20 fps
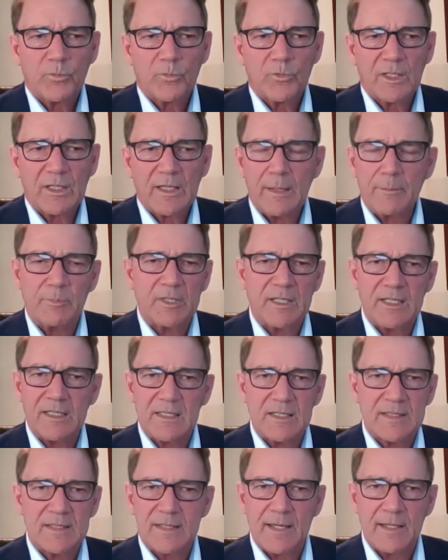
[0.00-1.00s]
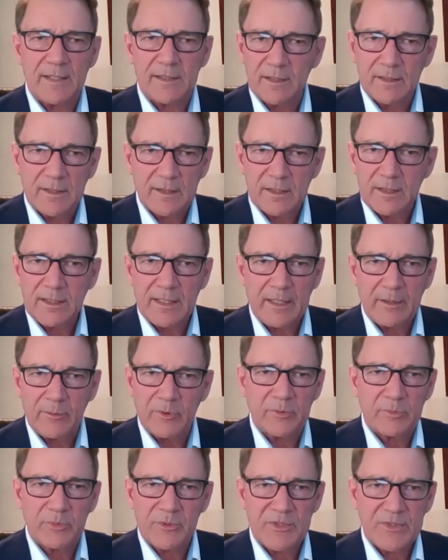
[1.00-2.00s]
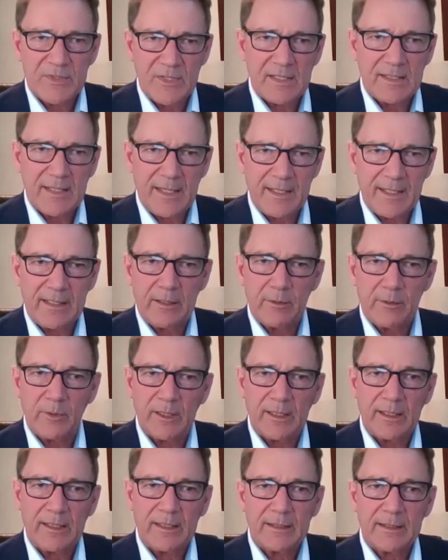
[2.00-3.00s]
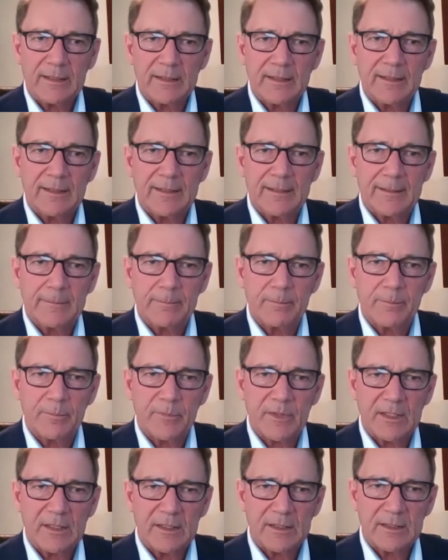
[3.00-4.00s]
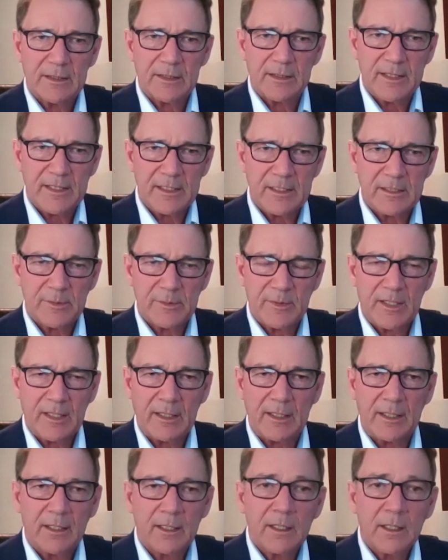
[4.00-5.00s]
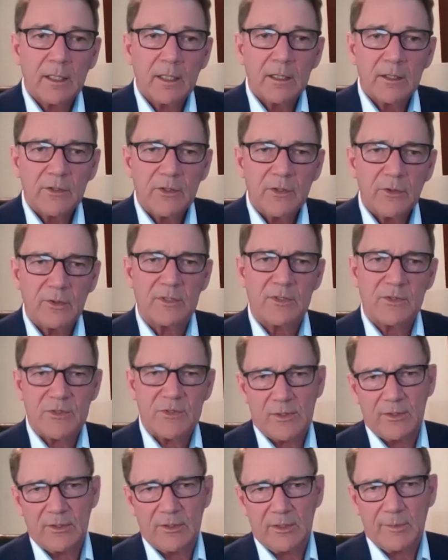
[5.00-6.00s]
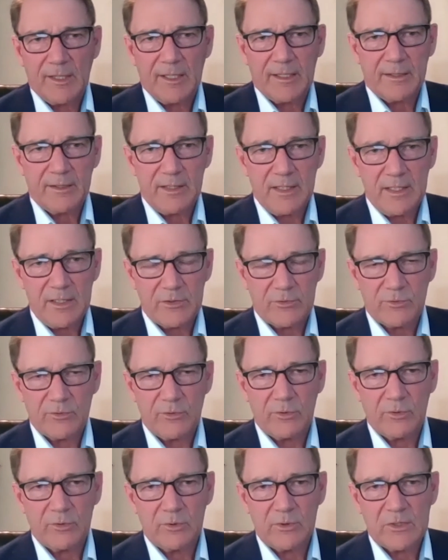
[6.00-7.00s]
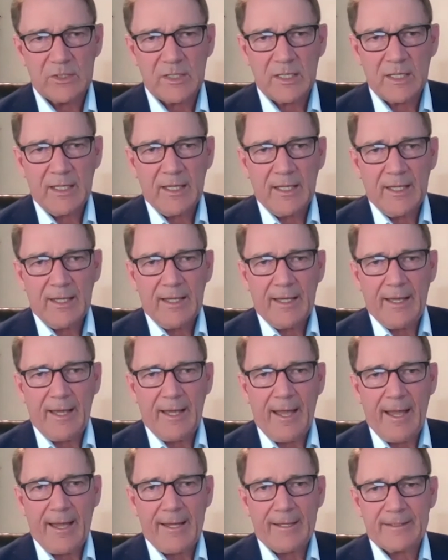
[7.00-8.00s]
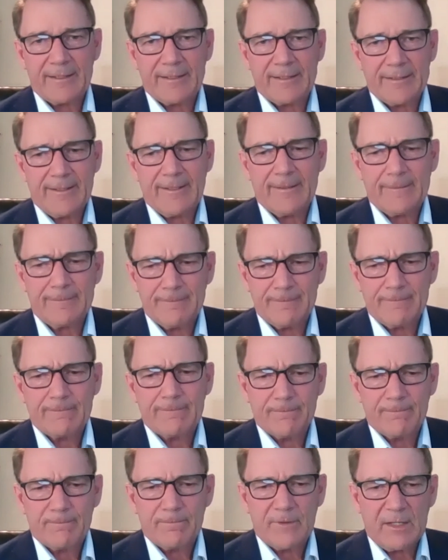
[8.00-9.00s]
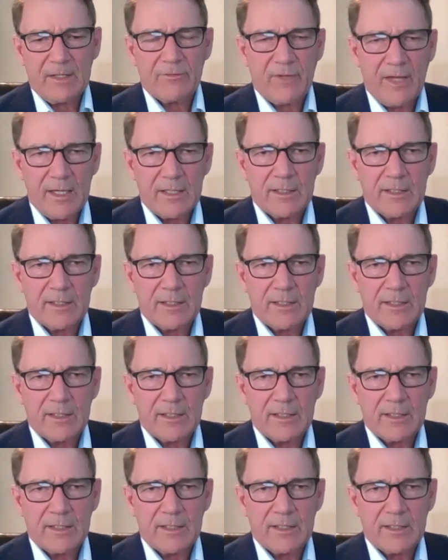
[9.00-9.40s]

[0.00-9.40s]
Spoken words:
the company decided that they would proceed anyway. They didn't need to be too concerned about these rules. And they